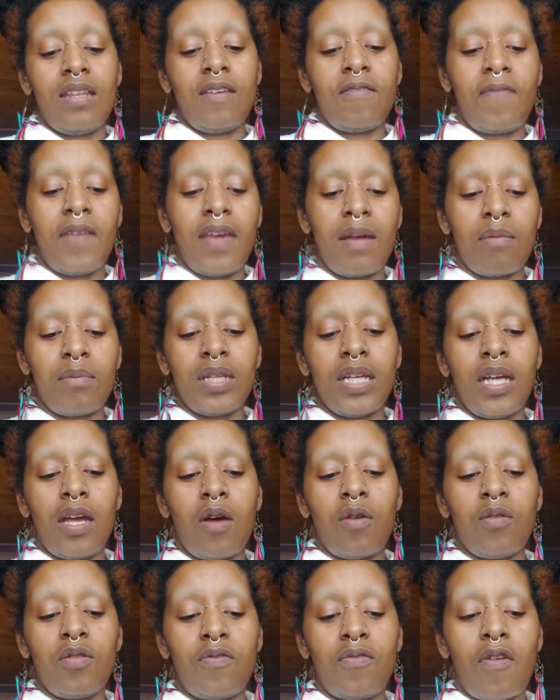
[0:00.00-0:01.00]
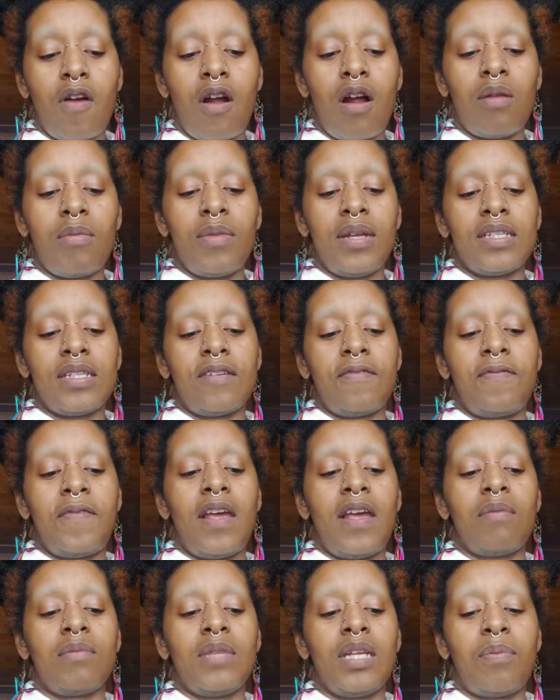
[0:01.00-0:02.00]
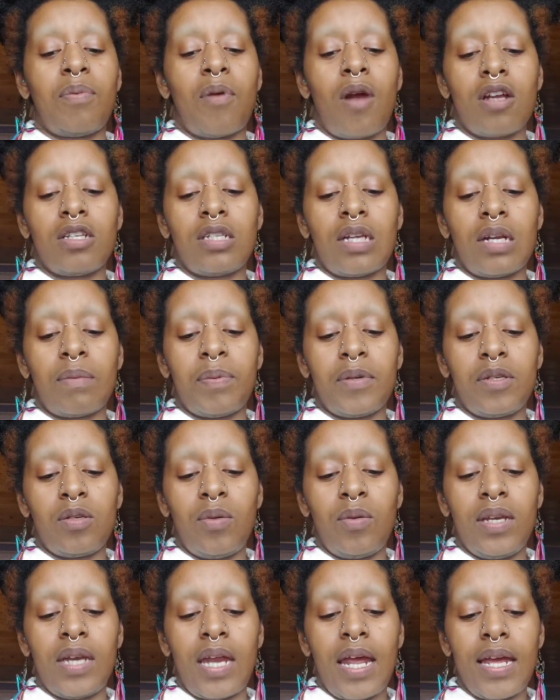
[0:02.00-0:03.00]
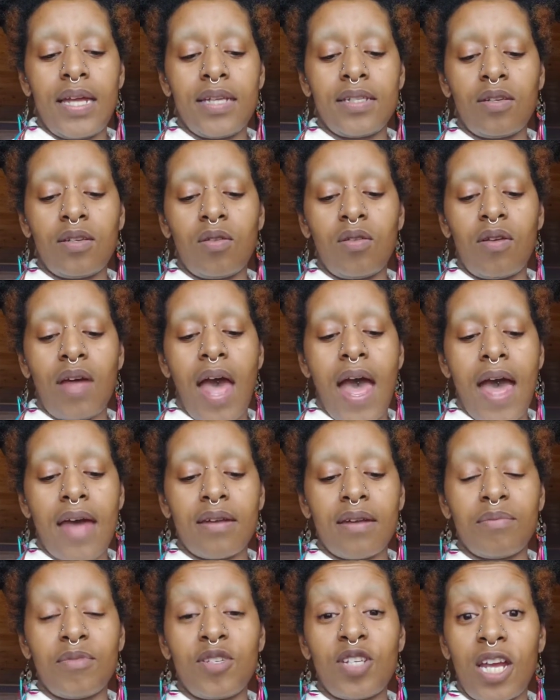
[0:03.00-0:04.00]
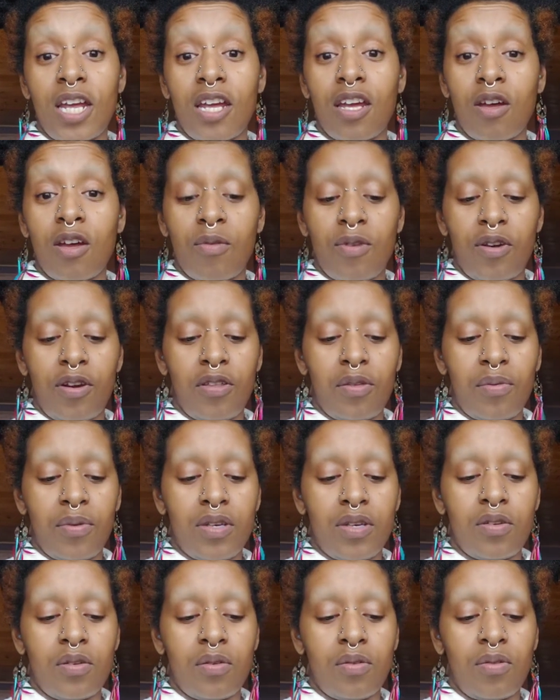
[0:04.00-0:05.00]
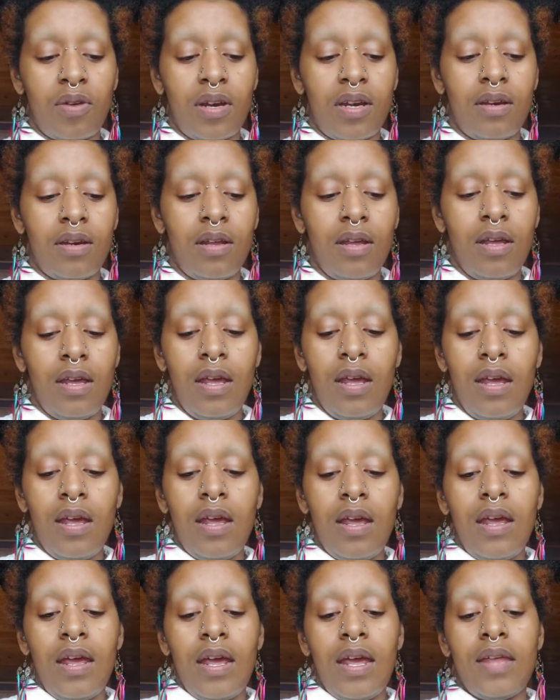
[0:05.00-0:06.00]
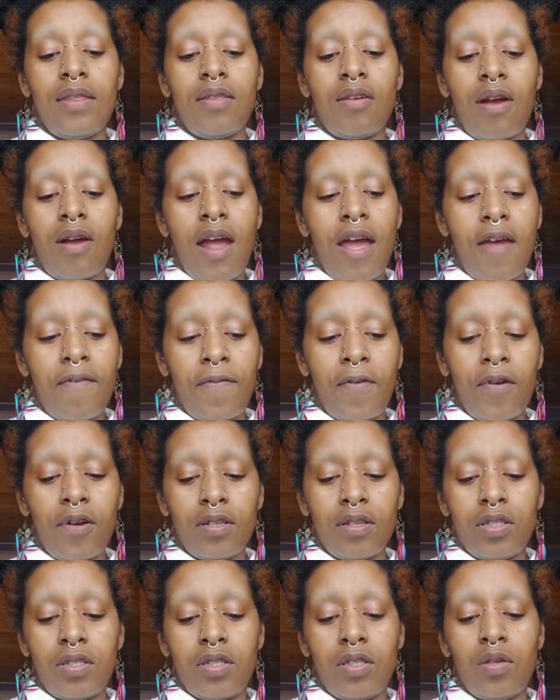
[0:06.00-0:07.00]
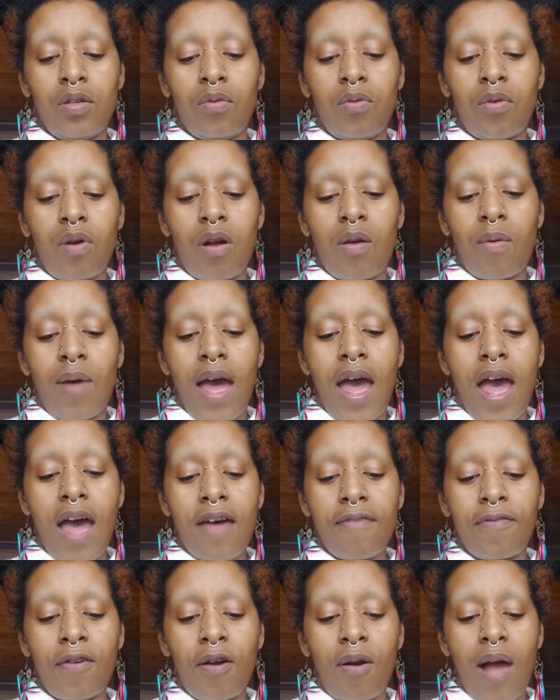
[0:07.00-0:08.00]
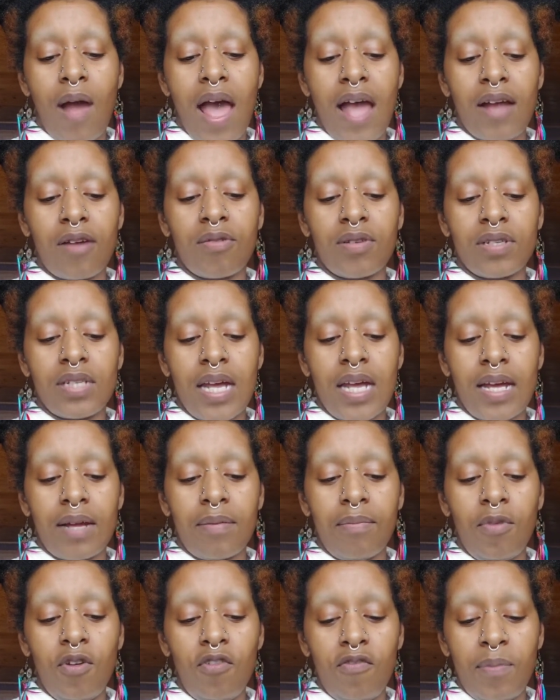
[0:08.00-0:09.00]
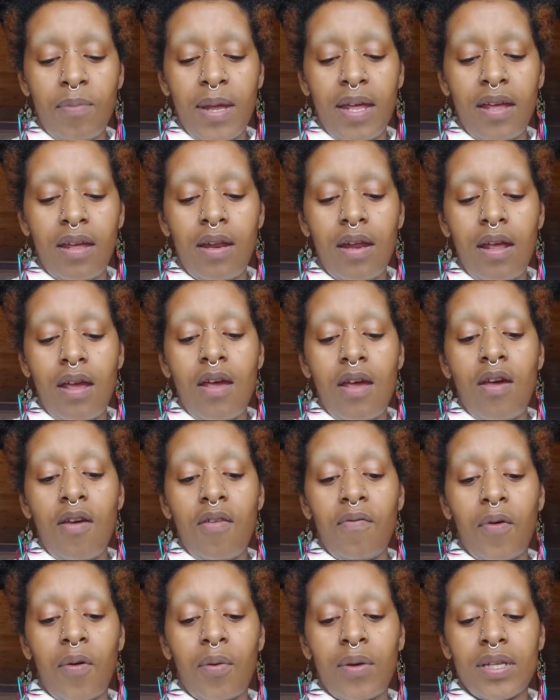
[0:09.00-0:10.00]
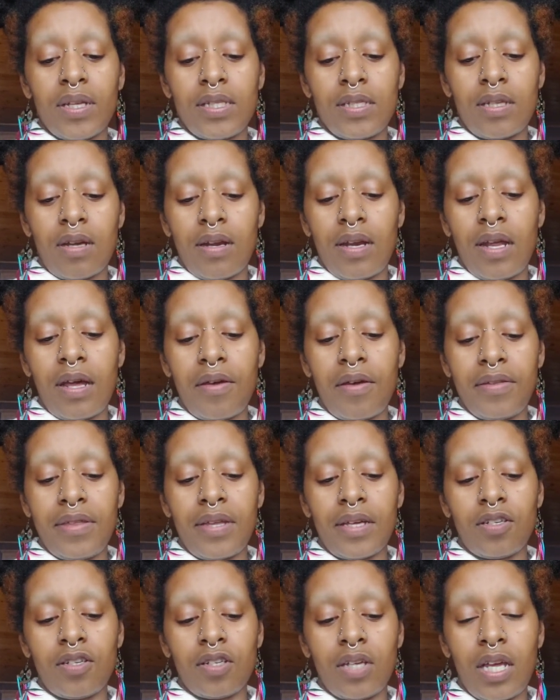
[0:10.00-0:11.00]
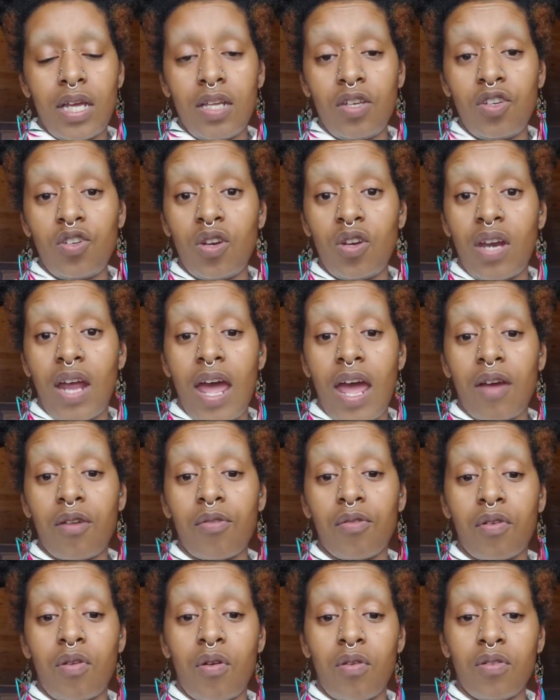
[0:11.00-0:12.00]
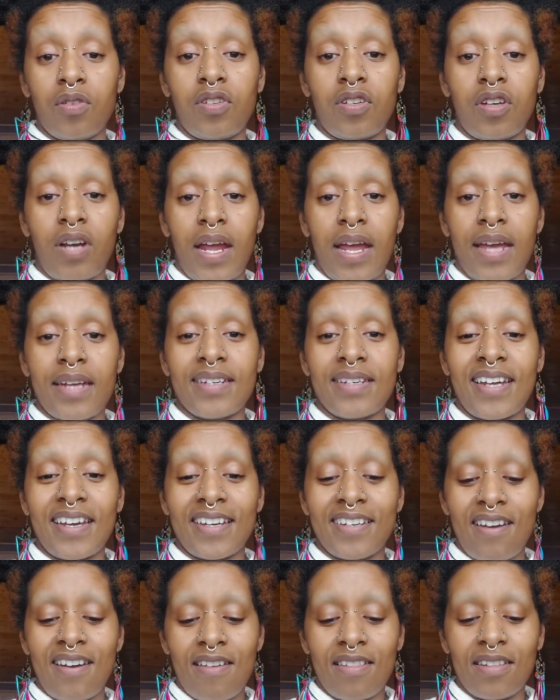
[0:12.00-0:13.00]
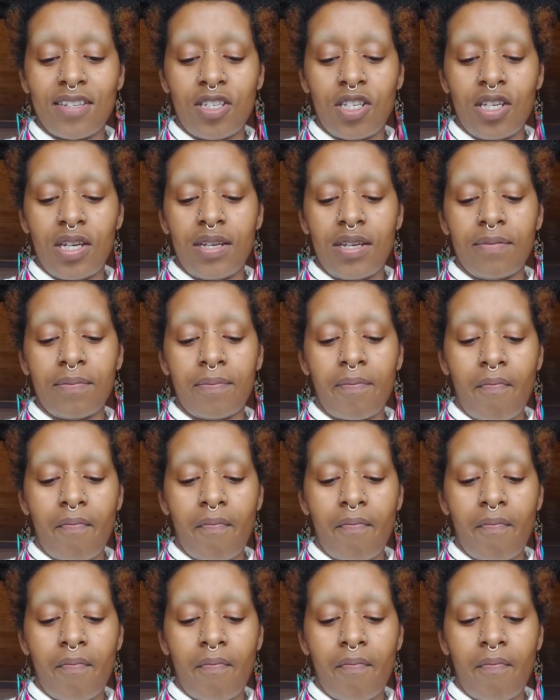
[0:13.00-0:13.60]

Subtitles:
The family-owned farm is a family project between Hazel Adams Shingo and her 3 children, in their efforts to grow an Afro-Agritech movement focused on health, education, agriculture, and technology.